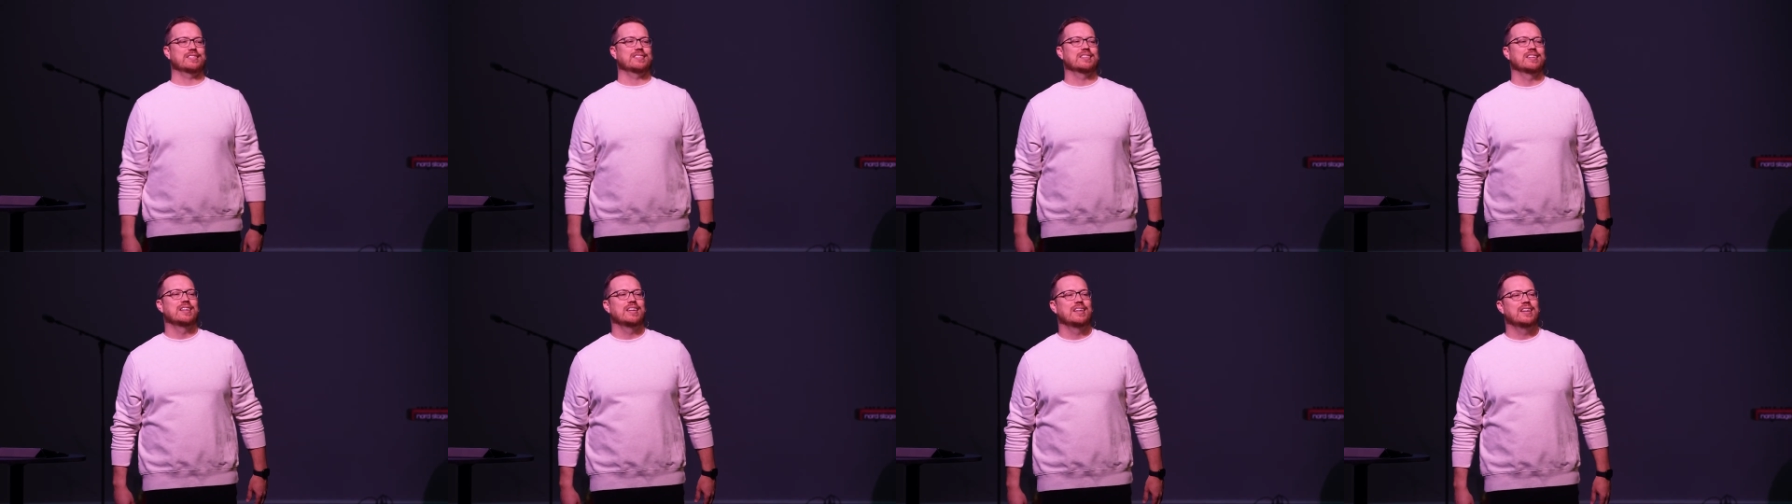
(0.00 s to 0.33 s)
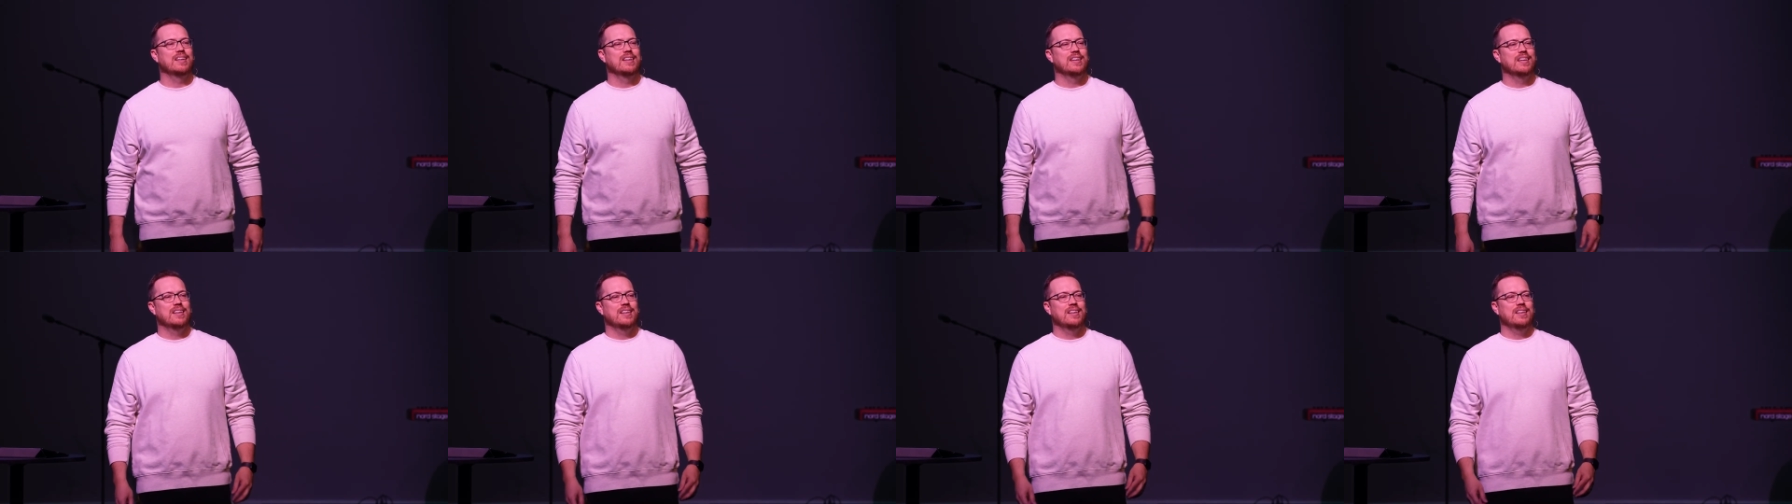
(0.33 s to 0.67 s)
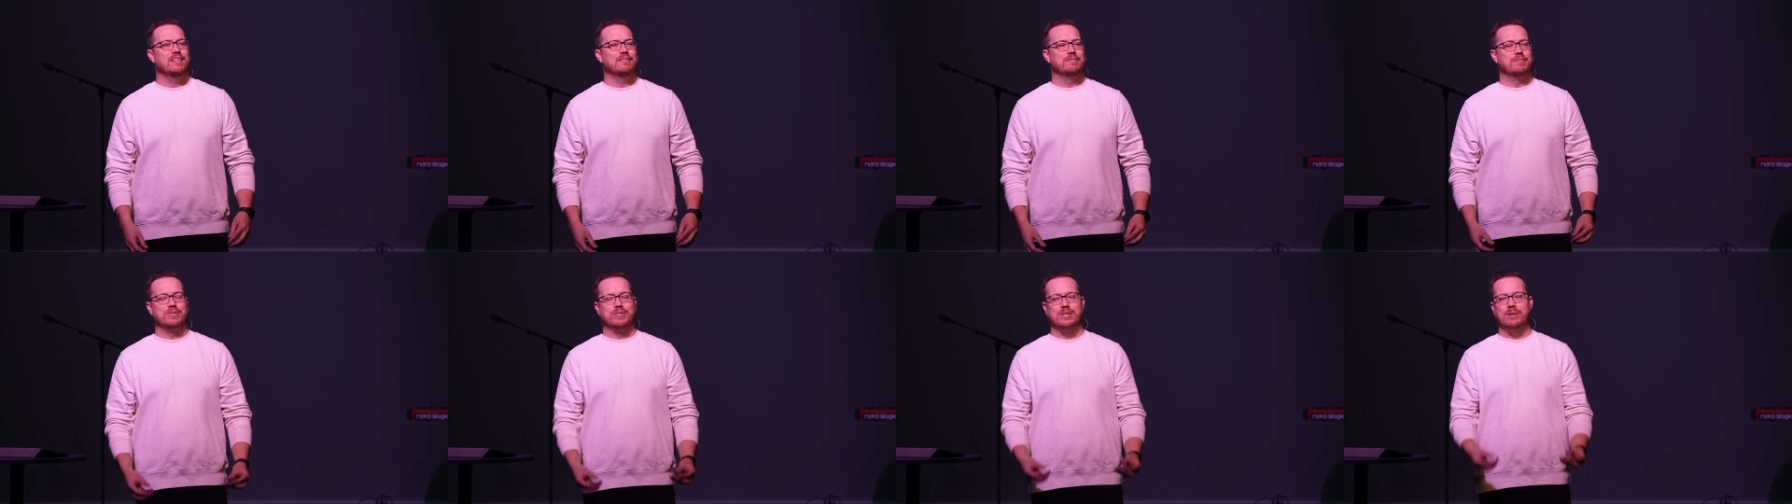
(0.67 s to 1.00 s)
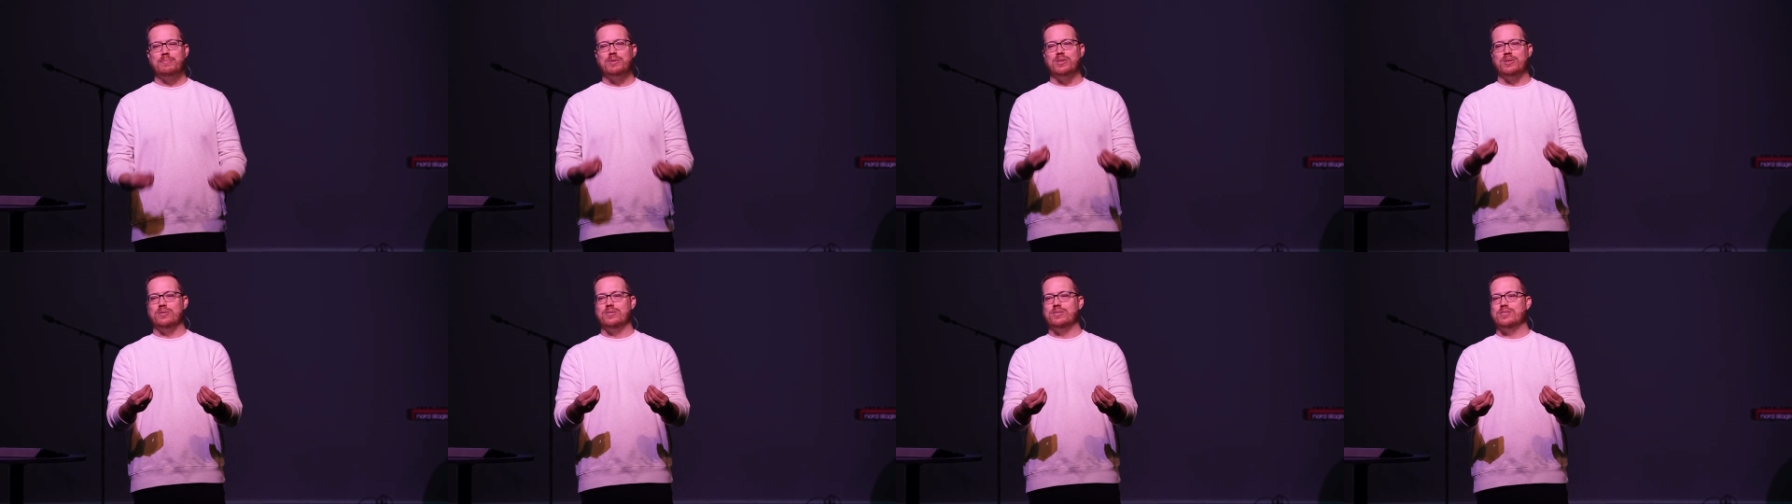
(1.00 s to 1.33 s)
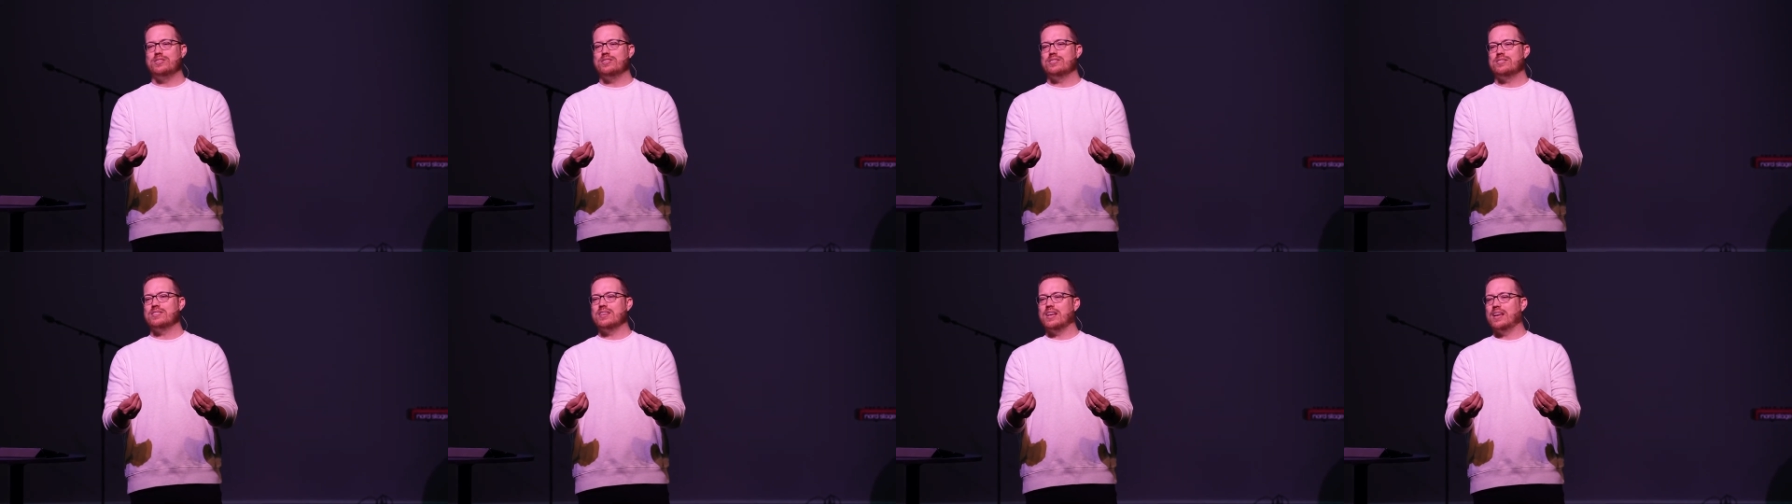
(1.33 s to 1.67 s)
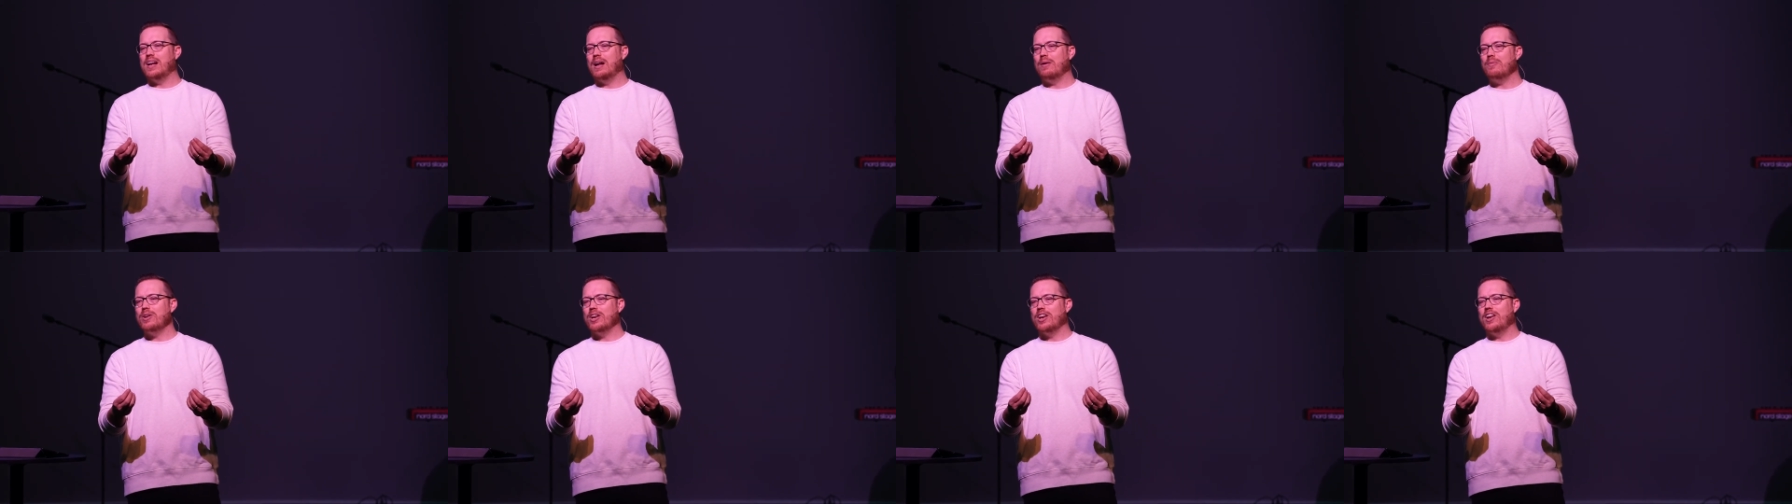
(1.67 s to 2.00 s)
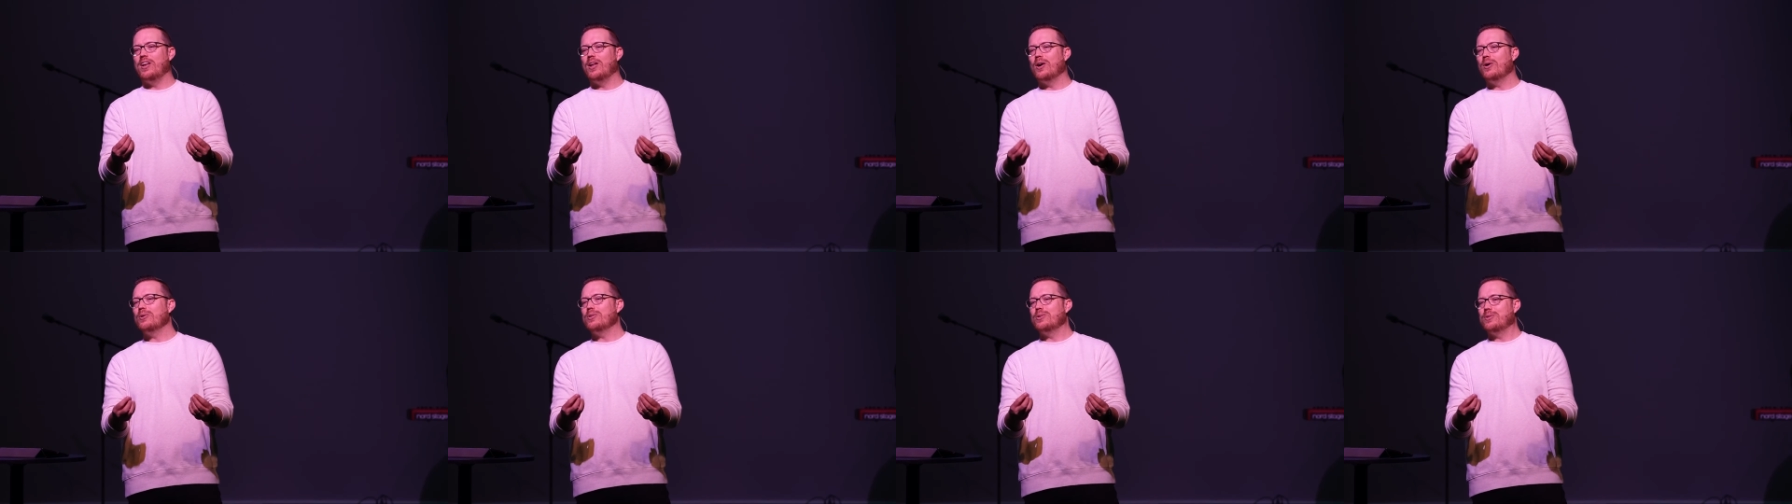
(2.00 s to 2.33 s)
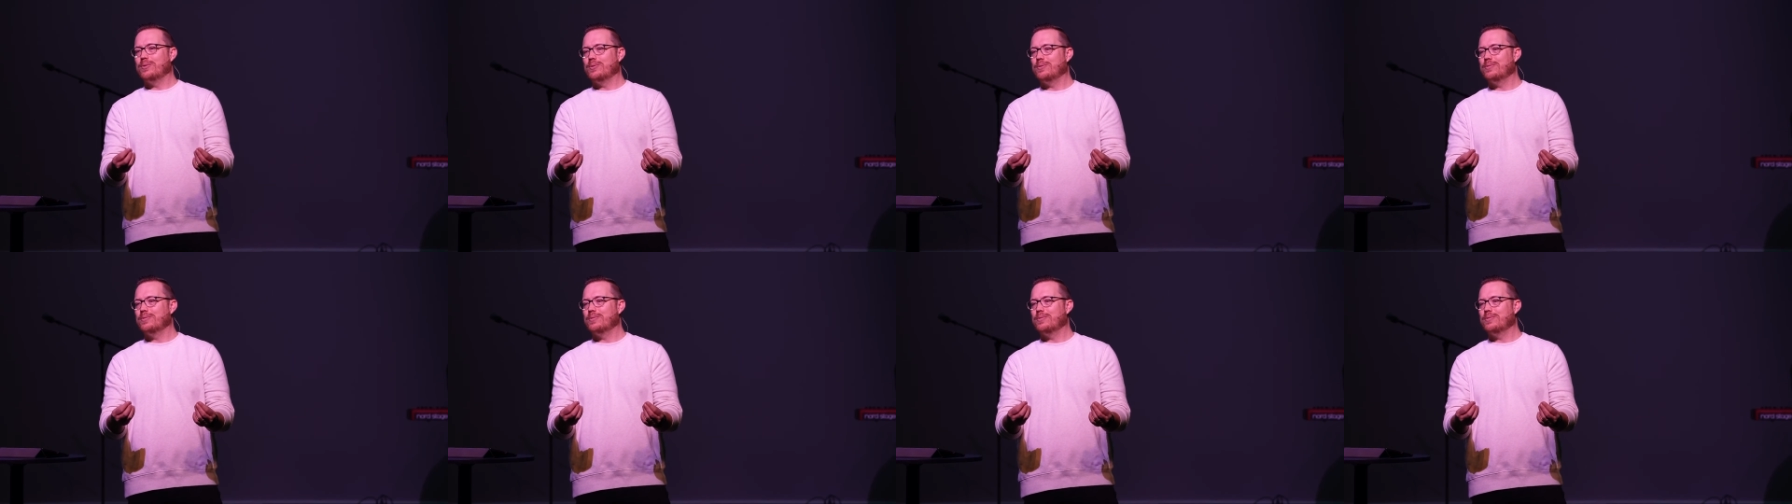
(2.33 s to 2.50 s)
And for some of you, He's just saying, I want to know you.